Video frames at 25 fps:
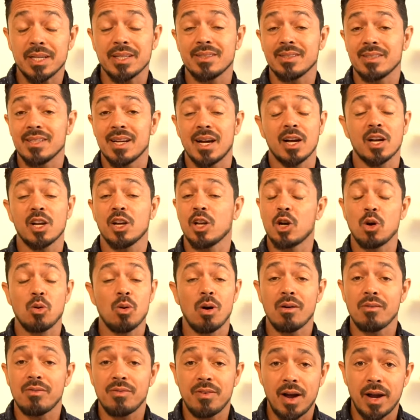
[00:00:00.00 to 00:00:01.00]
it's not going to go
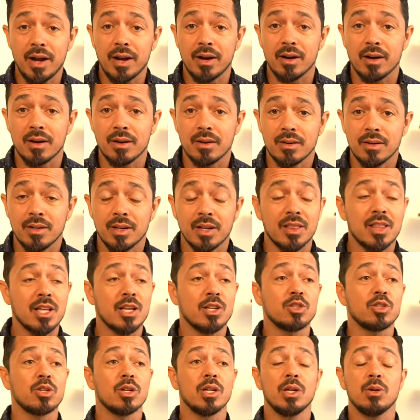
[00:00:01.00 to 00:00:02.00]
on fire.
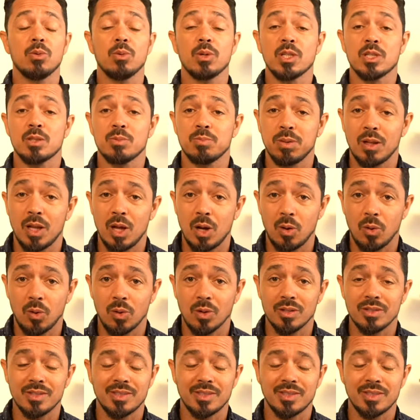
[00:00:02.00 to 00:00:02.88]
Nothing's going to explode.